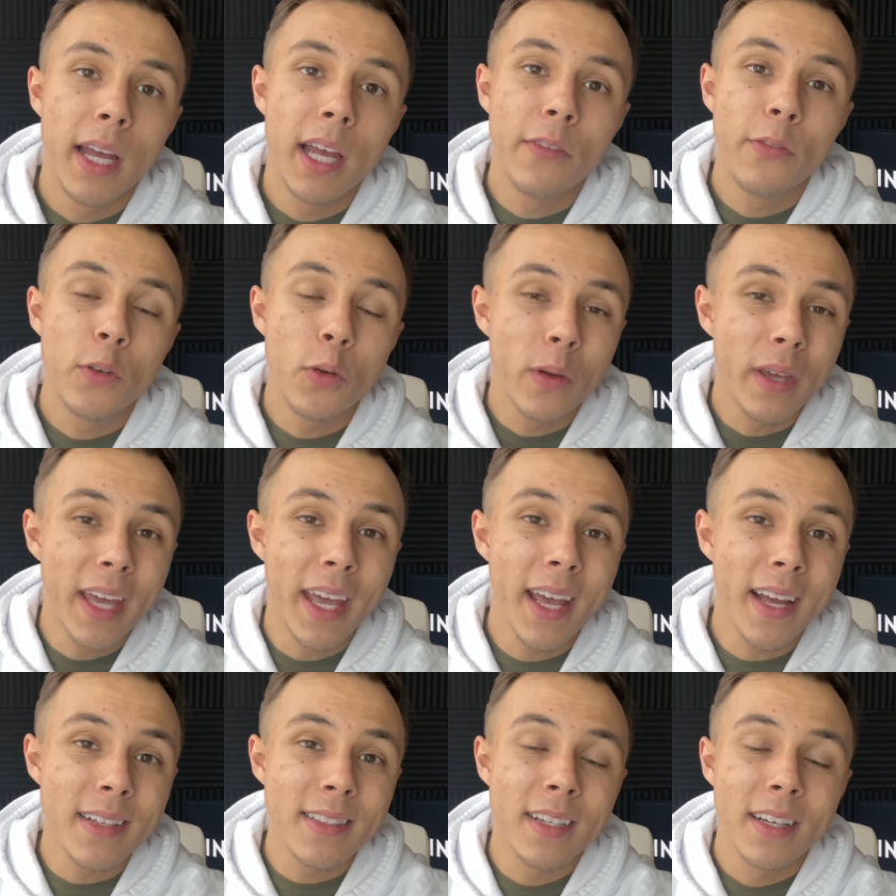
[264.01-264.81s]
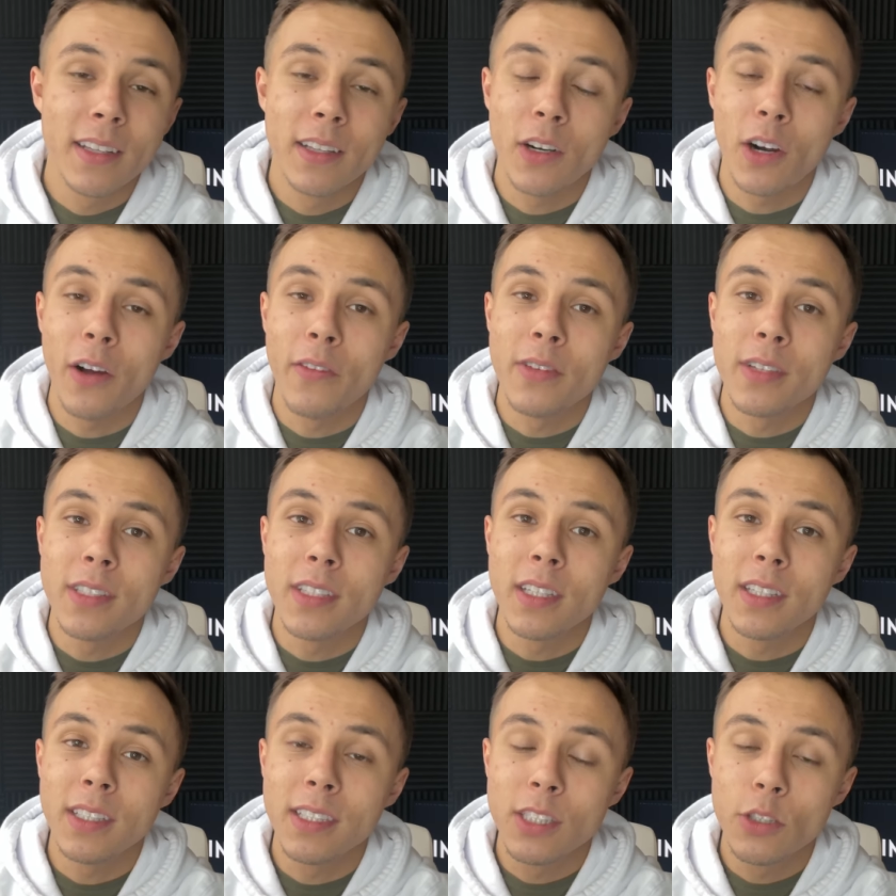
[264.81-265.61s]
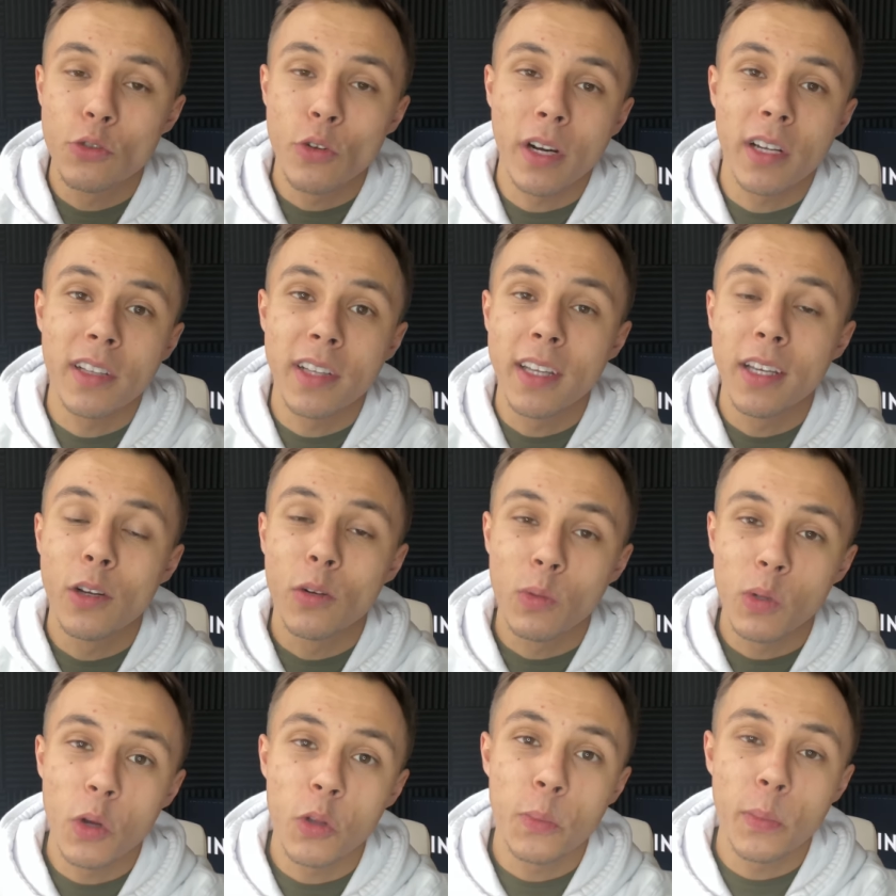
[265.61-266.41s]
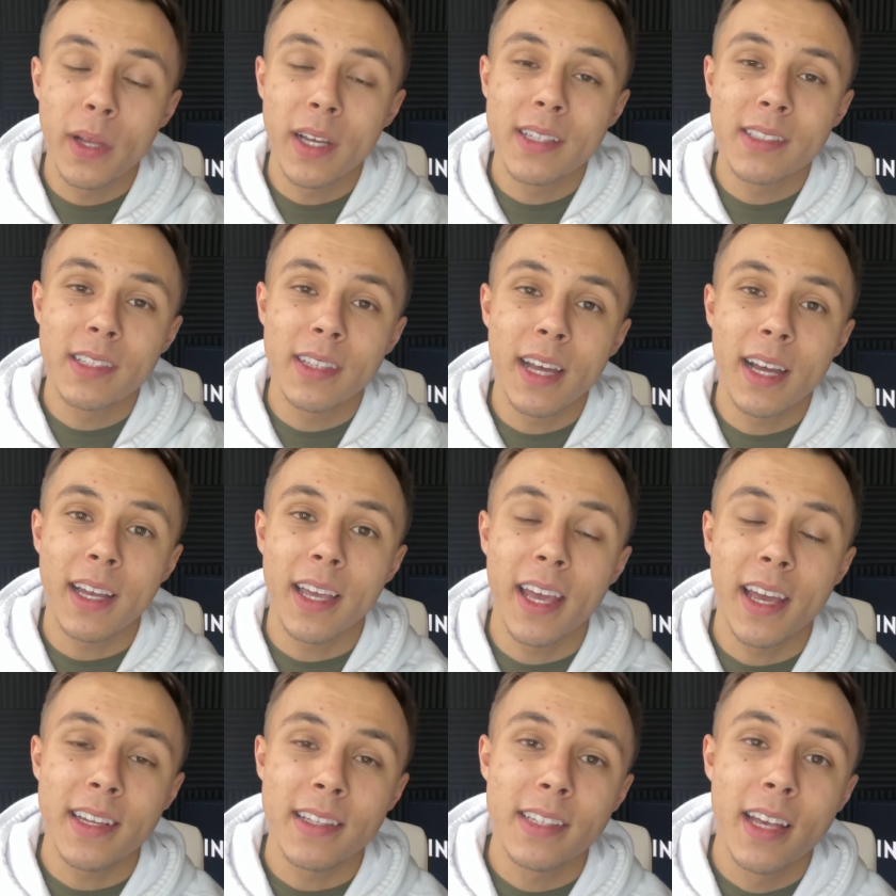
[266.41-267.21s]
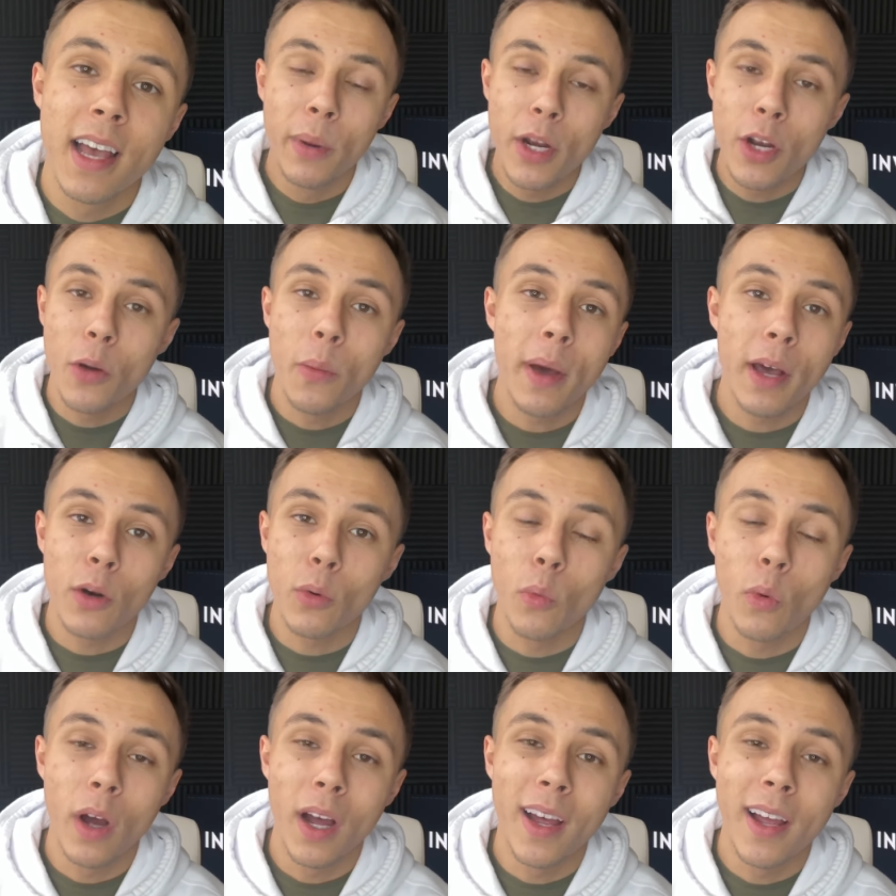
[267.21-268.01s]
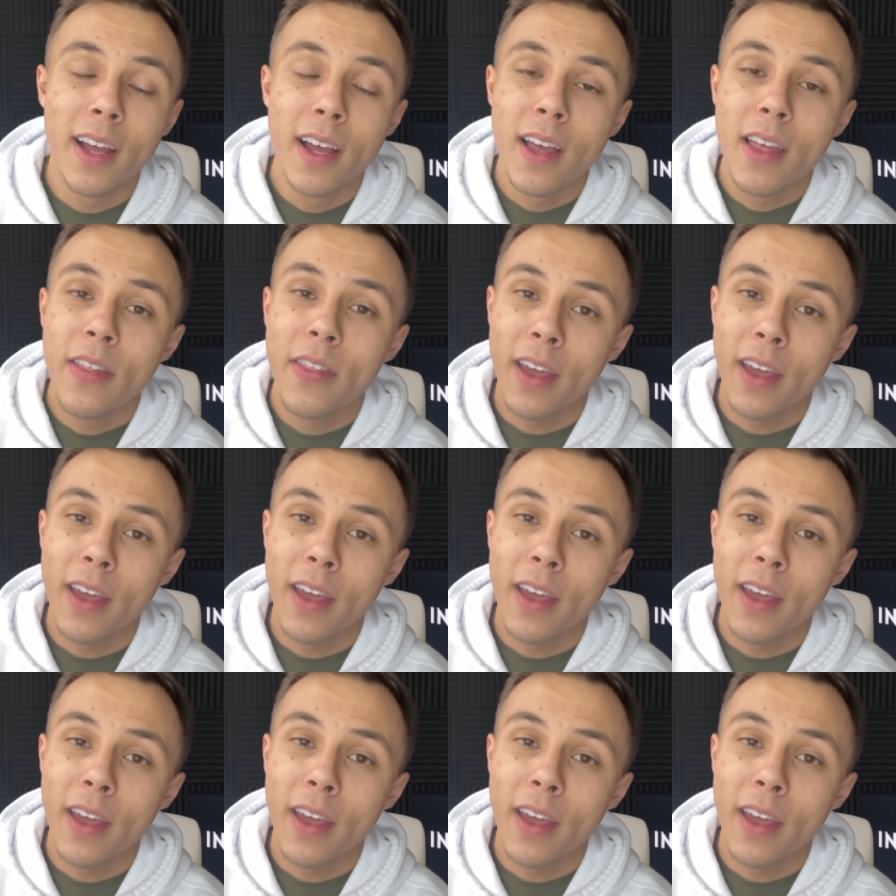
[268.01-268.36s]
If you can't, they're obviously strictly growth plays in that case, but no matter what,